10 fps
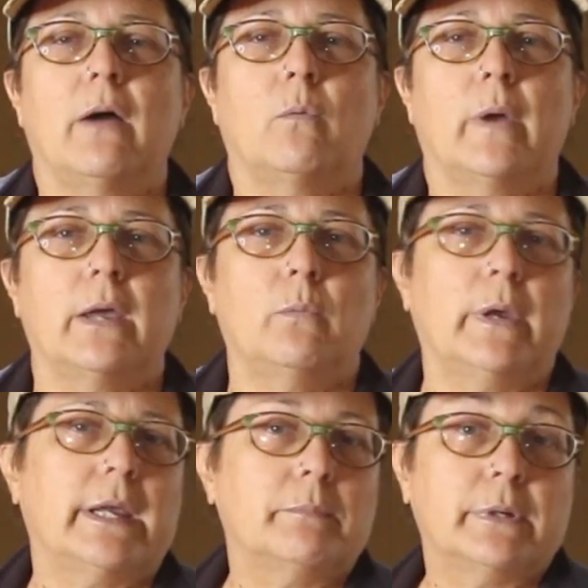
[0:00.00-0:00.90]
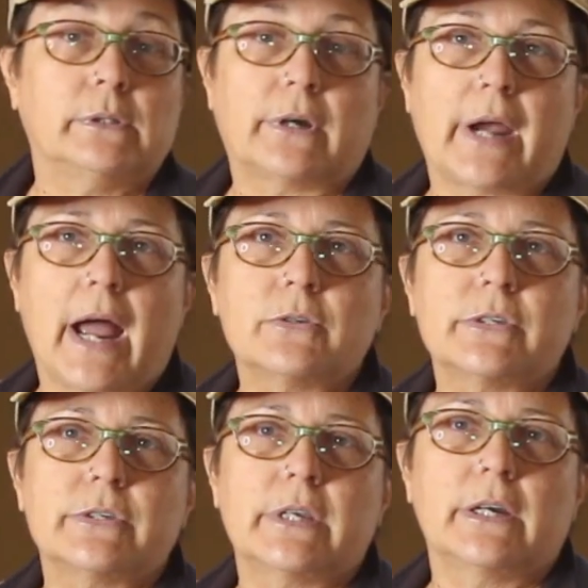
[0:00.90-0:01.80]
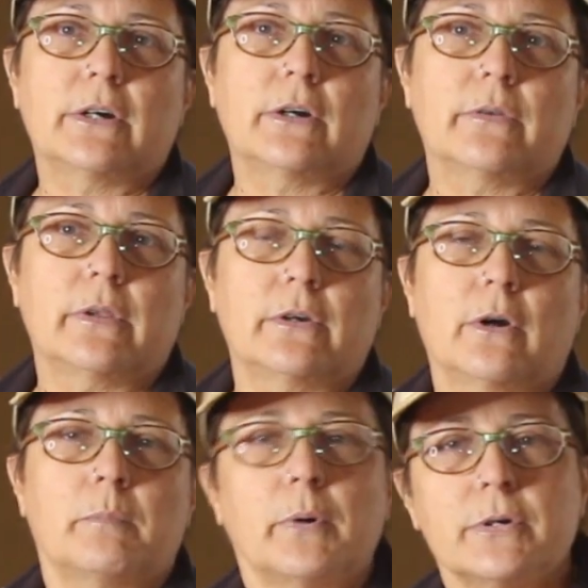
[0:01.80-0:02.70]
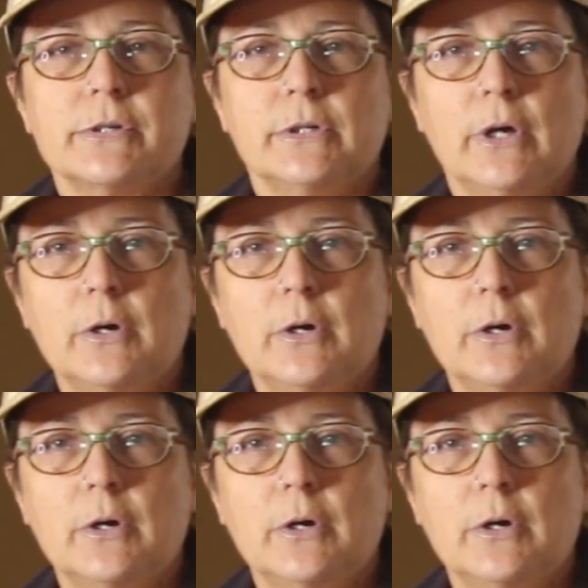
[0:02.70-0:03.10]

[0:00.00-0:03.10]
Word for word: that way we can build our houses here that are personal